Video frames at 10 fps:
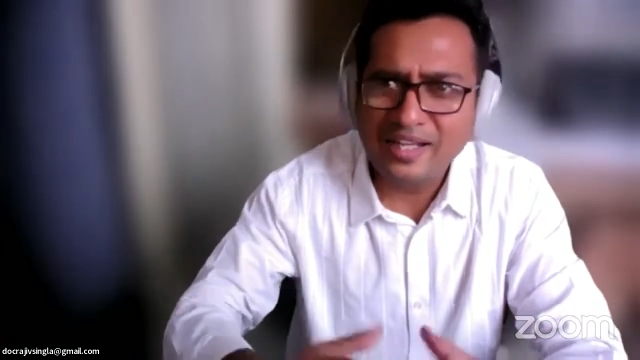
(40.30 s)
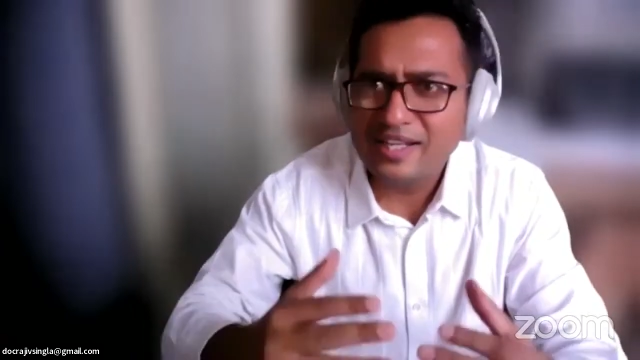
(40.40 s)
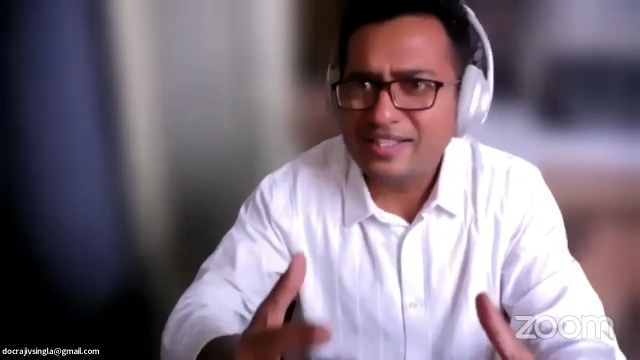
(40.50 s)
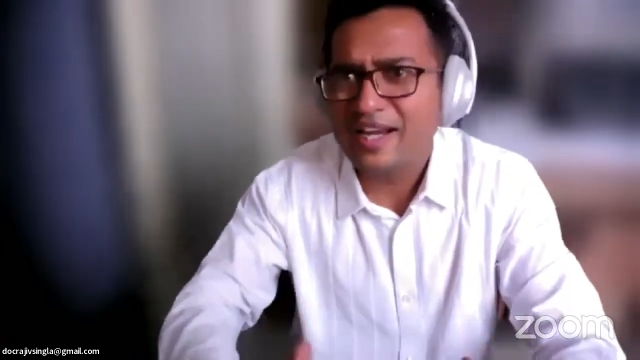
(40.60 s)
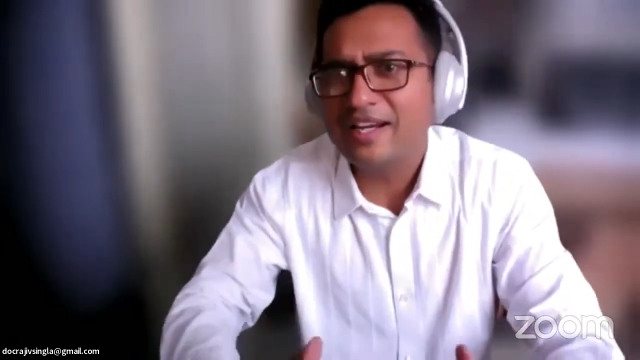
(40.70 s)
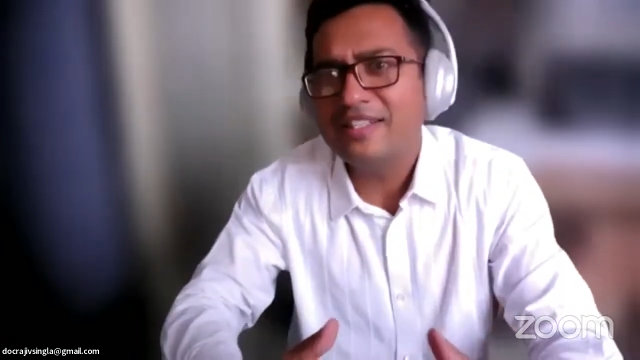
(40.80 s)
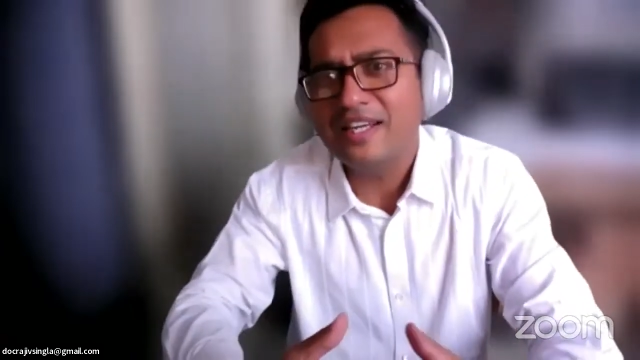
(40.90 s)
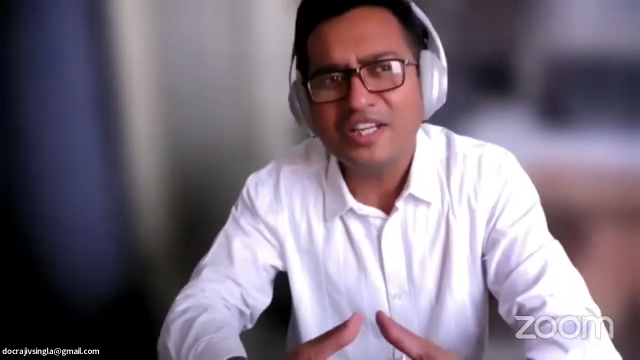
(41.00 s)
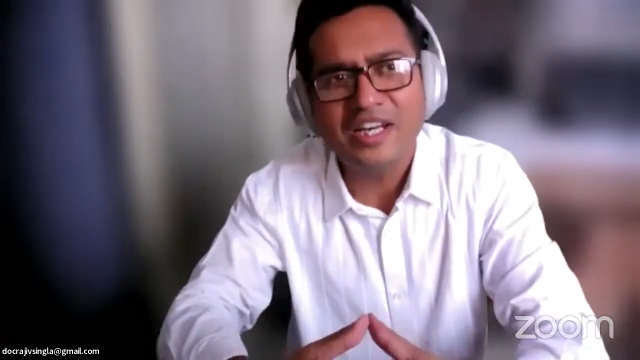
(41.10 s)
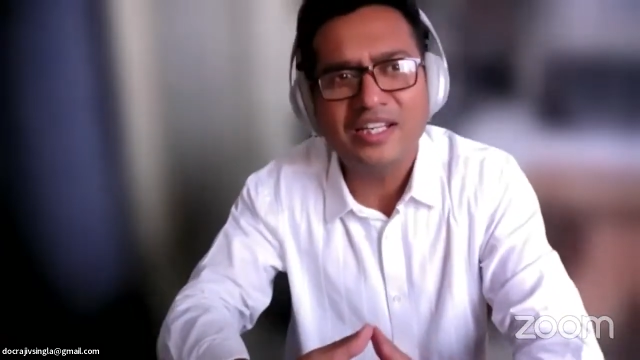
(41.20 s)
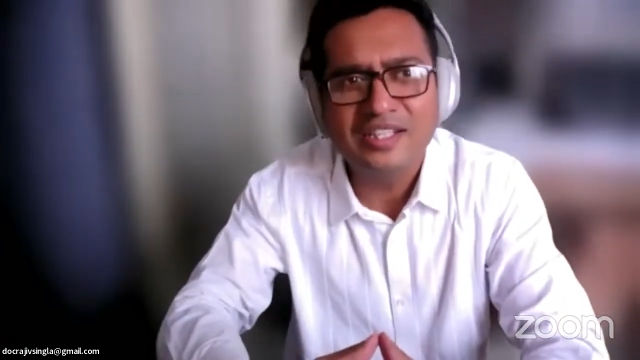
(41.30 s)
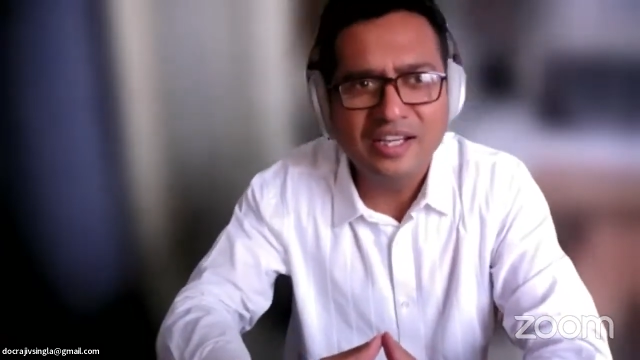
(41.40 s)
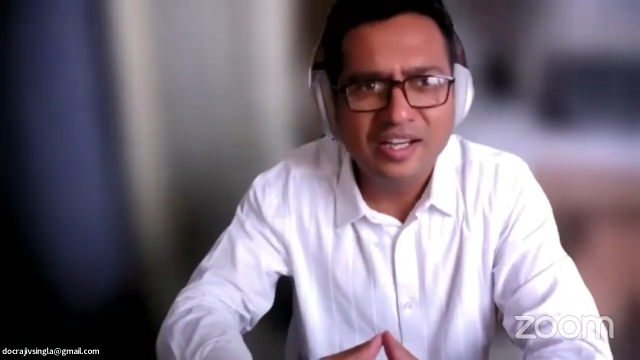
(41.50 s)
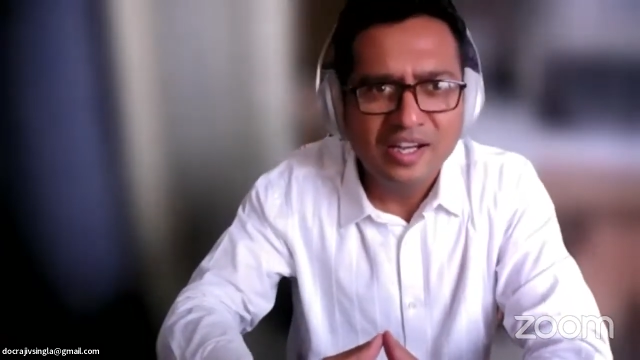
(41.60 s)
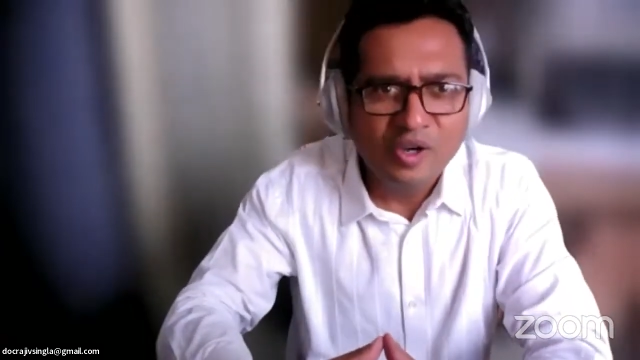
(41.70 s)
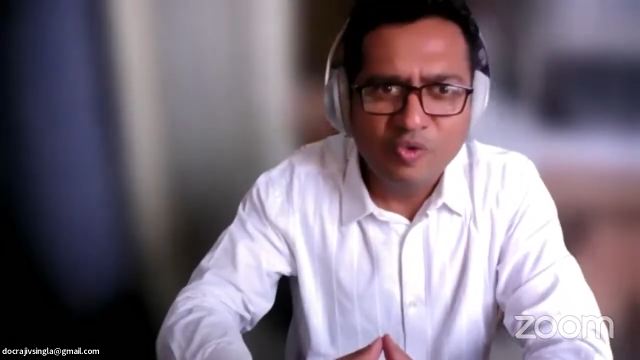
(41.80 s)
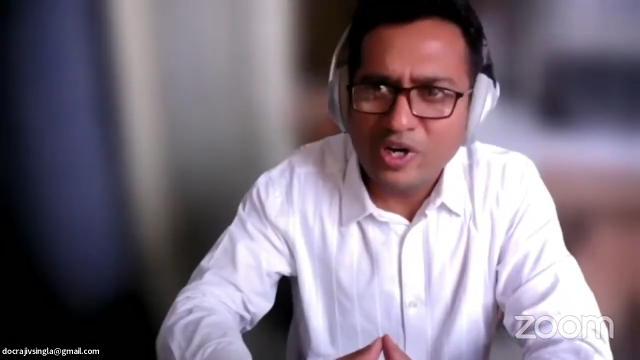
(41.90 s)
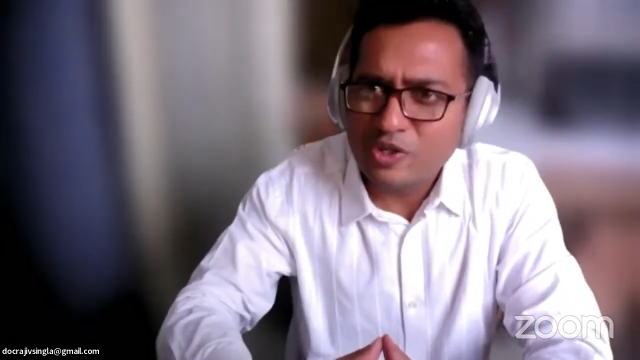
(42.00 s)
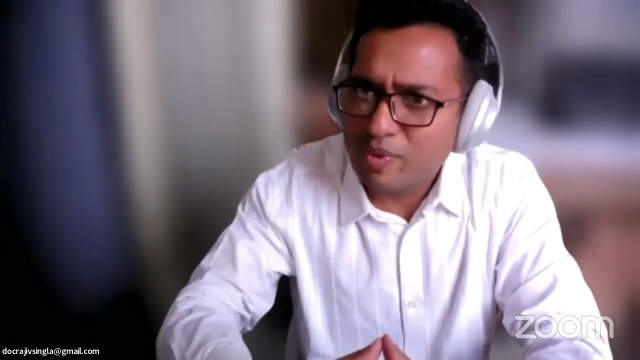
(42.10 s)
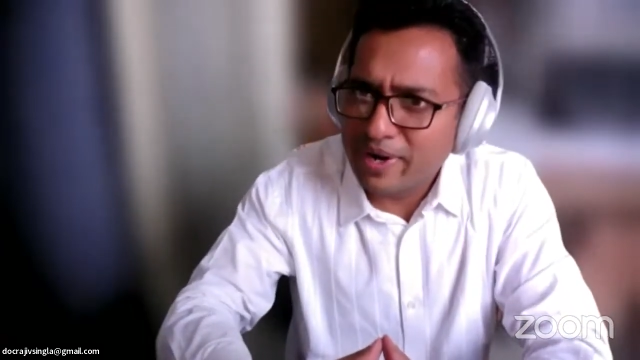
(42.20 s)
Then the second session
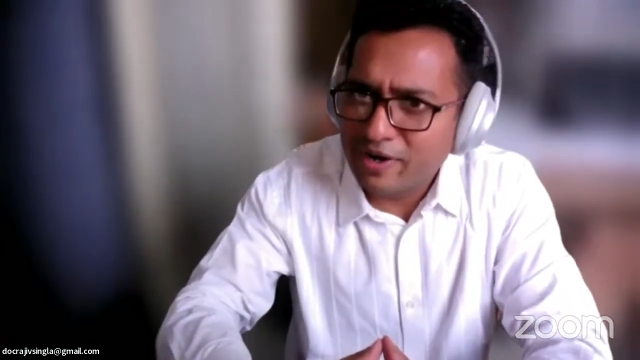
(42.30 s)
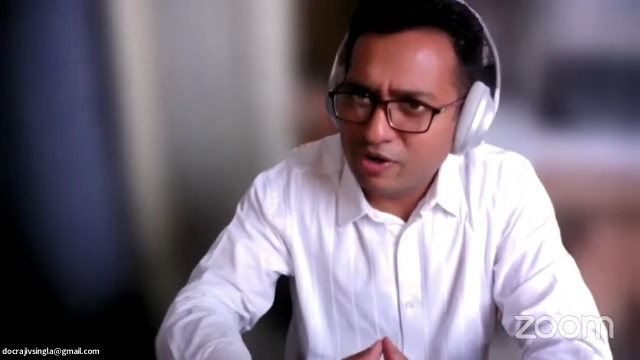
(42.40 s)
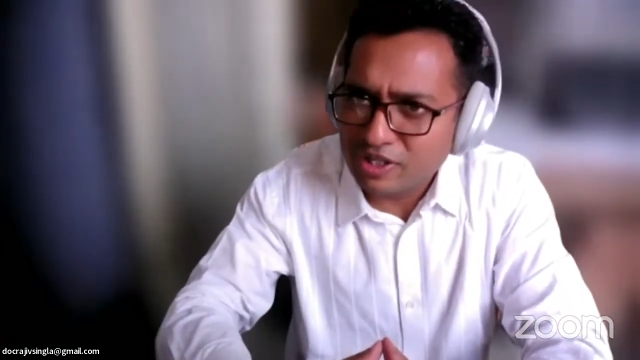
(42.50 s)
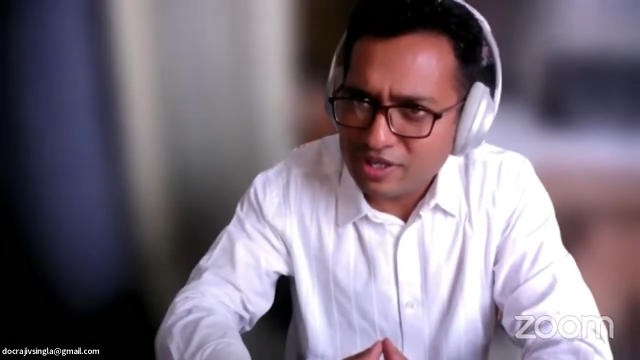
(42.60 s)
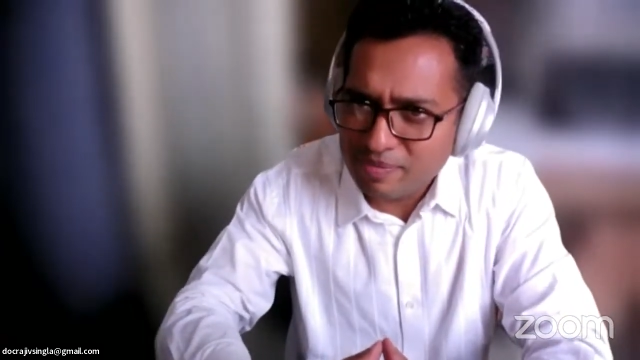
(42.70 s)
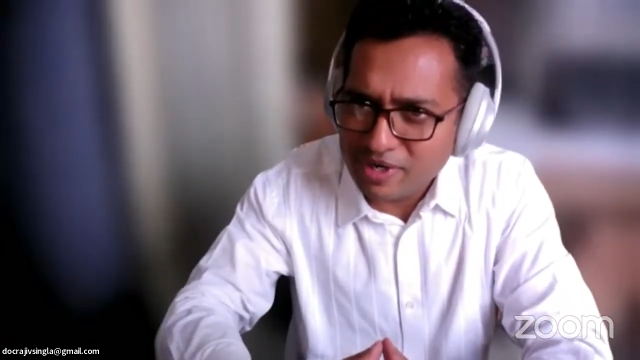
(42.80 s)
was by Dr.